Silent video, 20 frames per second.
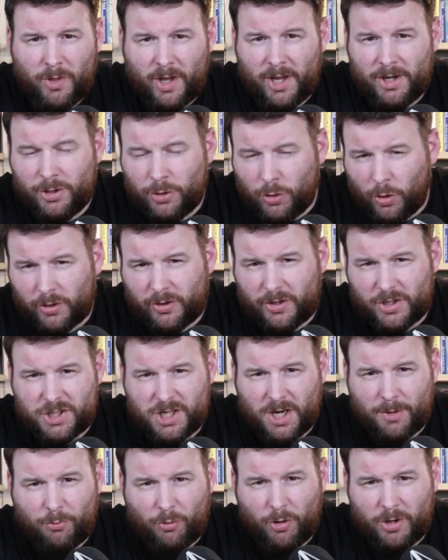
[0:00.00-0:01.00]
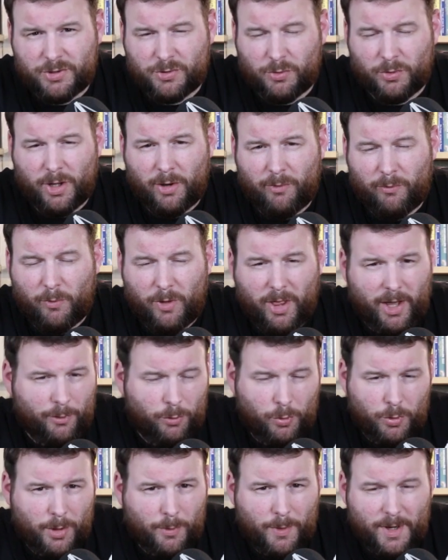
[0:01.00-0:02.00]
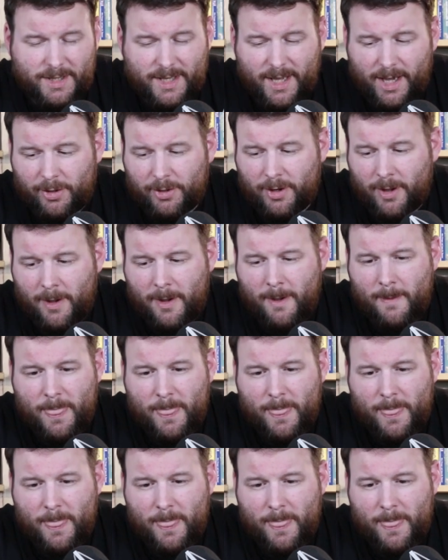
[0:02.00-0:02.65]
that had knocked the share price all that, that all that way down,